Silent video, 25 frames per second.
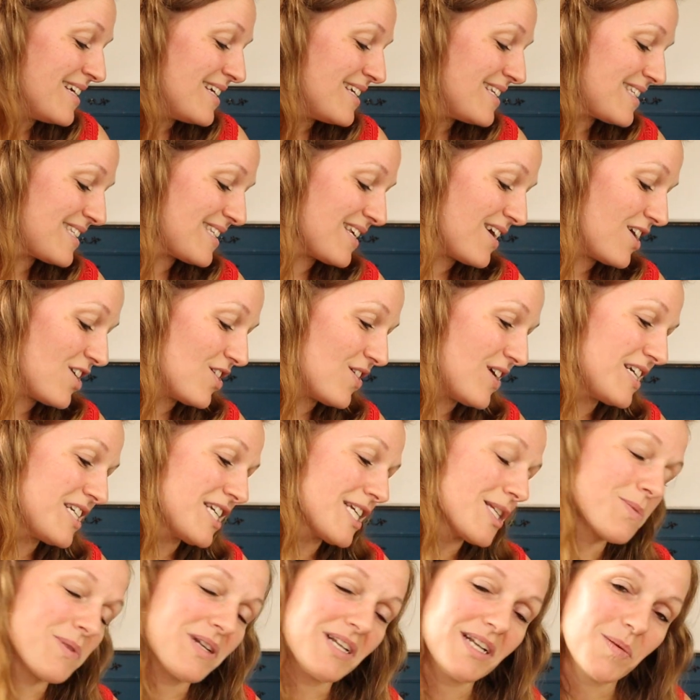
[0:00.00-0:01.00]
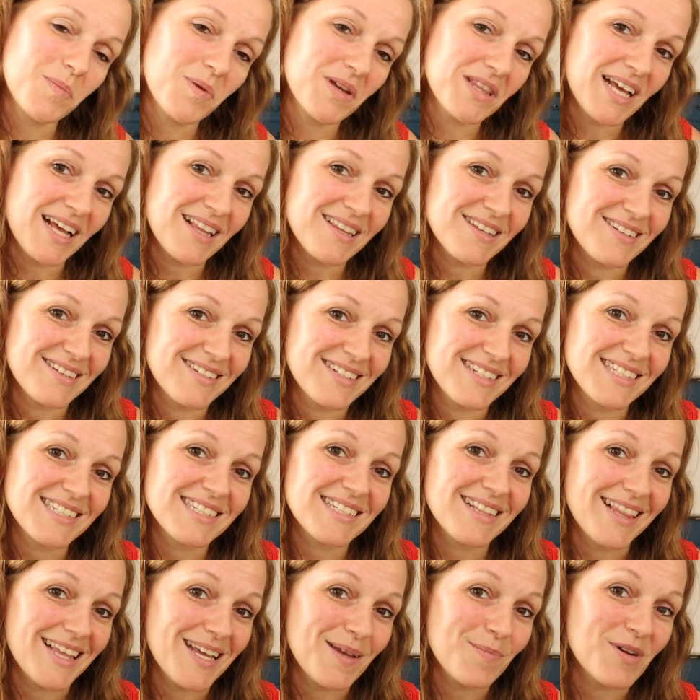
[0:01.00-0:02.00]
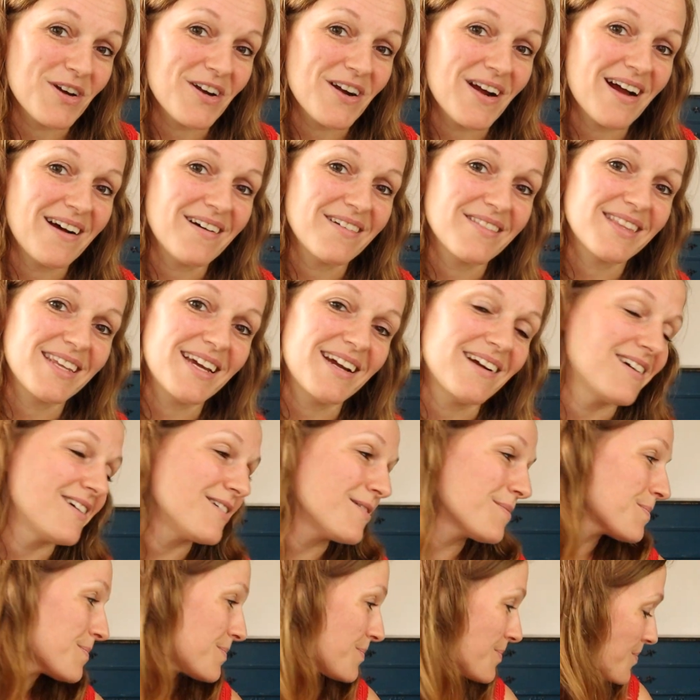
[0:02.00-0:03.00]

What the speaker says: So I just wanted to put that little disclaimer out there.